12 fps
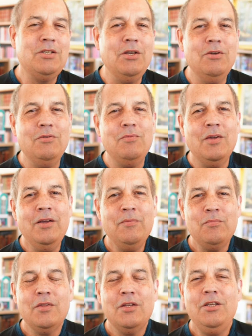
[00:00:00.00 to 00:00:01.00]
So
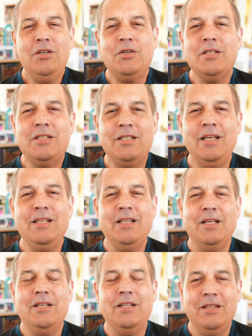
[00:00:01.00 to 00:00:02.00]
you can see
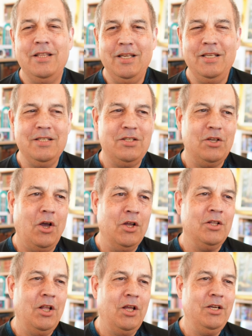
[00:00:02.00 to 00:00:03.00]
that these
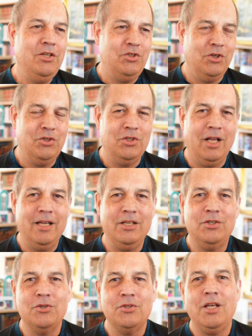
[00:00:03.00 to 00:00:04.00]
online journal
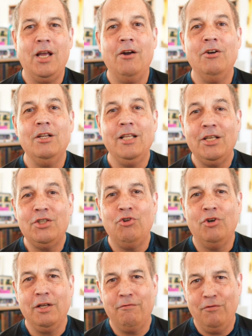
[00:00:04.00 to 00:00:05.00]
articles are
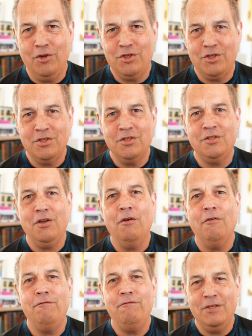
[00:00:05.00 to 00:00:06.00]
electronic versions
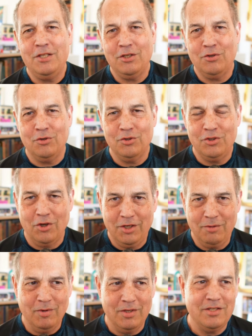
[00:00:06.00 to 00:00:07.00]
of physical
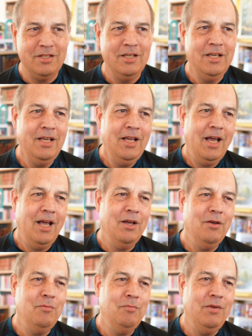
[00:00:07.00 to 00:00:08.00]
documents.
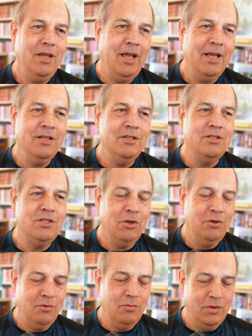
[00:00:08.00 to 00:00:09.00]
Um, and
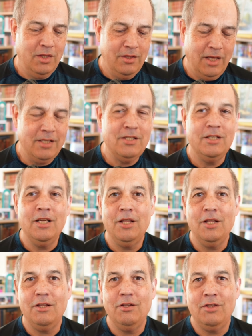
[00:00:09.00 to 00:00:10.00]
so that's
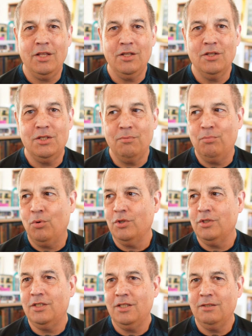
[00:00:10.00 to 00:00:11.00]
another thing that's
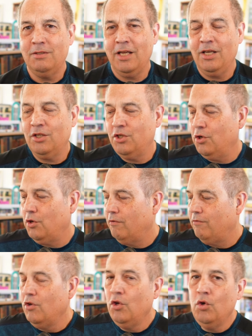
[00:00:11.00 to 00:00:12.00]
important to take note
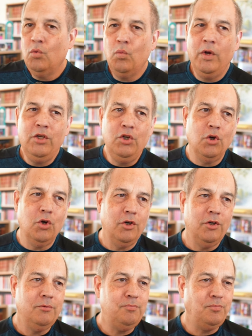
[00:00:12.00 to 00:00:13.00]
of when
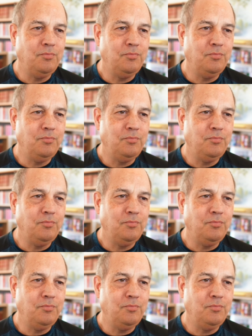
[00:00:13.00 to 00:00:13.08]
you're